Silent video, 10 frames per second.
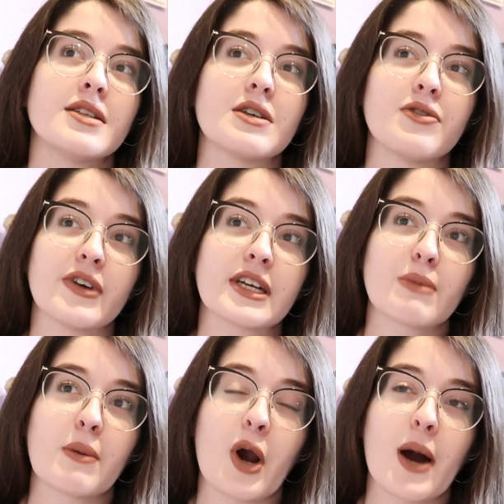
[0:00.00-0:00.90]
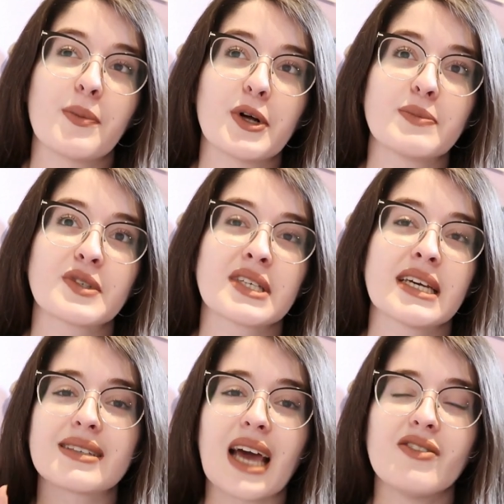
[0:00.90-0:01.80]
to fix my problems.
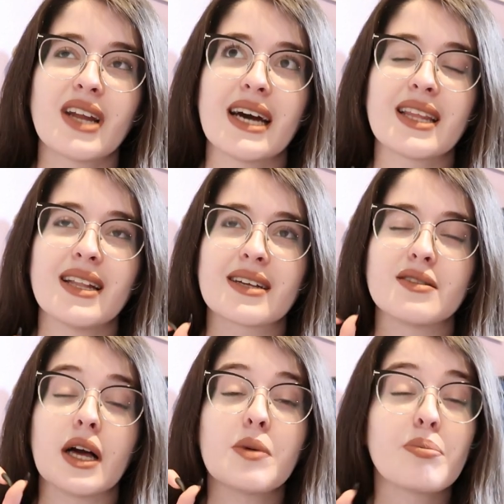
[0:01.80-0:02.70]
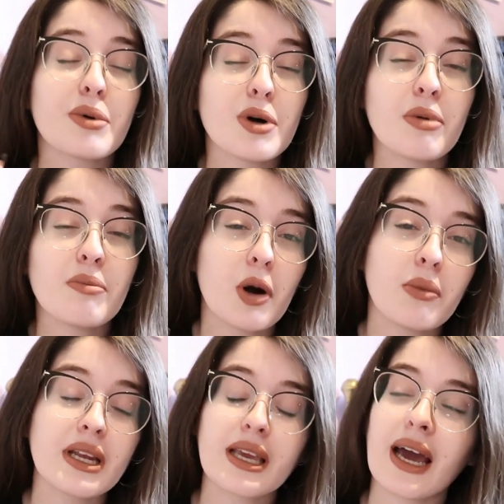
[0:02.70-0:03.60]
I just haven't had that like light bulb
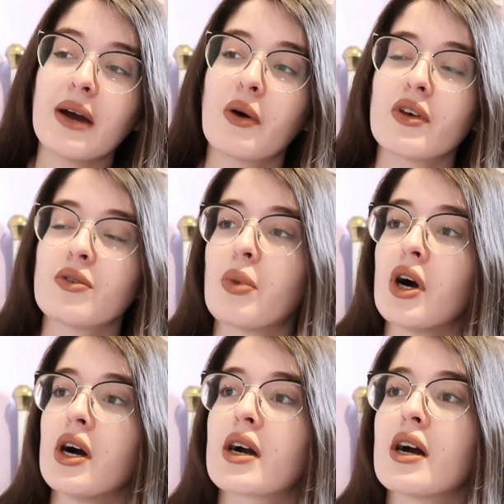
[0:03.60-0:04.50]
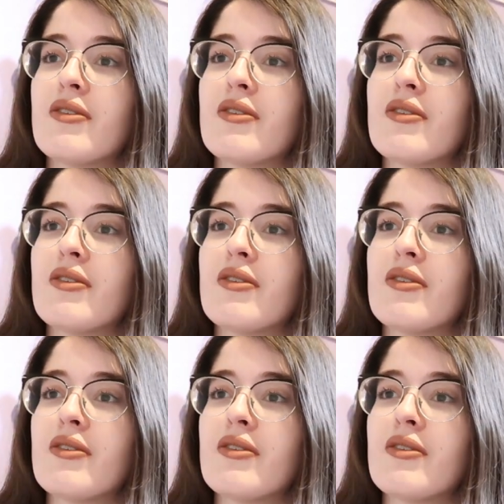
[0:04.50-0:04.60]
moment yet with this book.